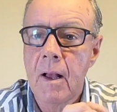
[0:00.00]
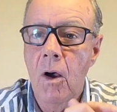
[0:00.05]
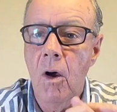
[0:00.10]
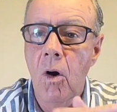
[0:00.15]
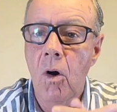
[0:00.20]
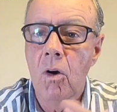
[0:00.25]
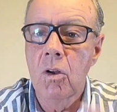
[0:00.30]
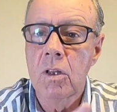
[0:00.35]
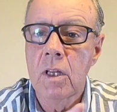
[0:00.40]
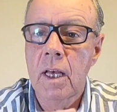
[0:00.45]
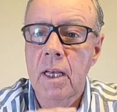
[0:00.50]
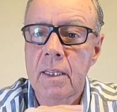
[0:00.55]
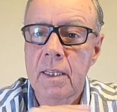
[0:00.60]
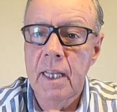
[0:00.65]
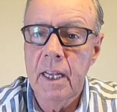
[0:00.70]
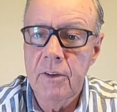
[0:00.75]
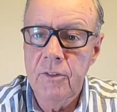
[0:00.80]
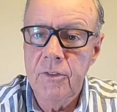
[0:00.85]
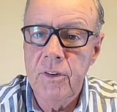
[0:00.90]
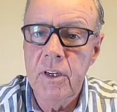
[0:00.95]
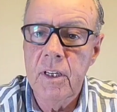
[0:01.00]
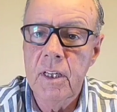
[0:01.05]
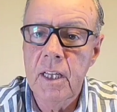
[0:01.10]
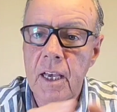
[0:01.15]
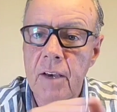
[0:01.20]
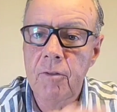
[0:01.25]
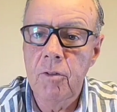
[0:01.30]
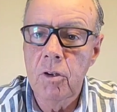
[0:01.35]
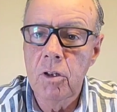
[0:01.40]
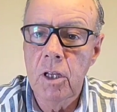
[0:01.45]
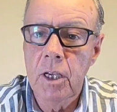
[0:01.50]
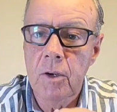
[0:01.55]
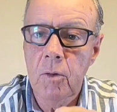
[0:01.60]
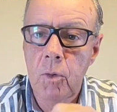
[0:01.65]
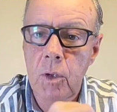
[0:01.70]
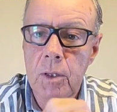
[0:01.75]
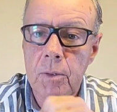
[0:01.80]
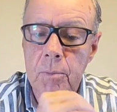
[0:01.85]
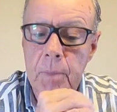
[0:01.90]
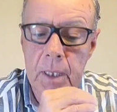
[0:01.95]
on an entry-level
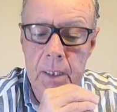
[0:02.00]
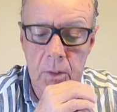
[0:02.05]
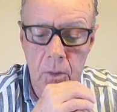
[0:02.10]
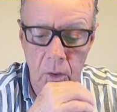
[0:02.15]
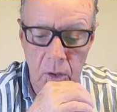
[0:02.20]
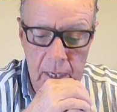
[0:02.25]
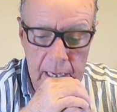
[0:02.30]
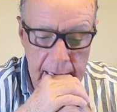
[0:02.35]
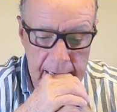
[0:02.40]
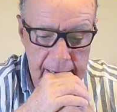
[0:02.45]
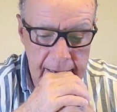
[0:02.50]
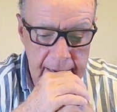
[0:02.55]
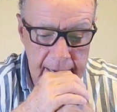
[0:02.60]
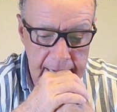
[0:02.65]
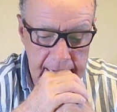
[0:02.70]
equipment, okay?